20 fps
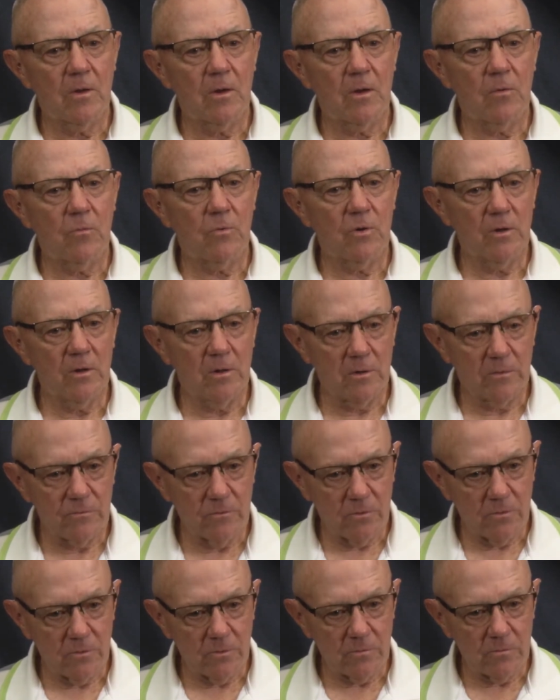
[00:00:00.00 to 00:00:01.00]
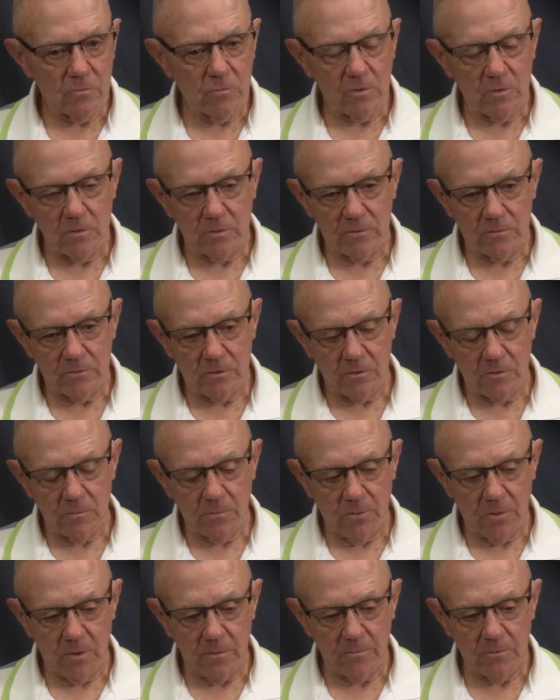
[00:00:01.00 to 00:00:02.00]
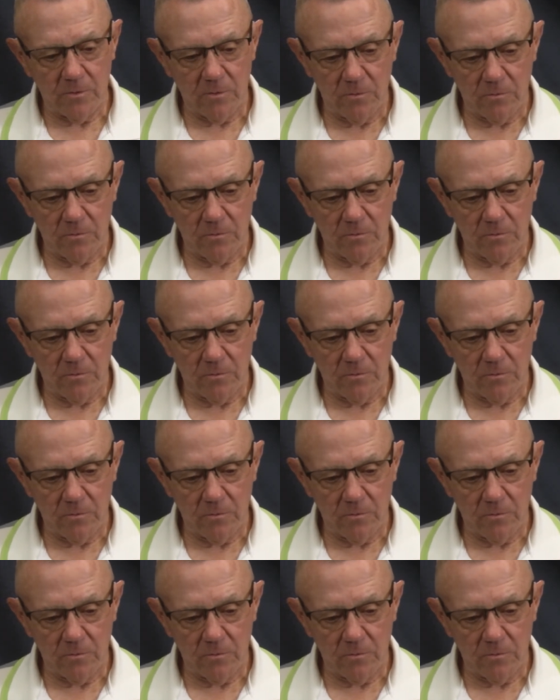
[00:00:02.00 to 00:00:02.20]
and we lived in an apartment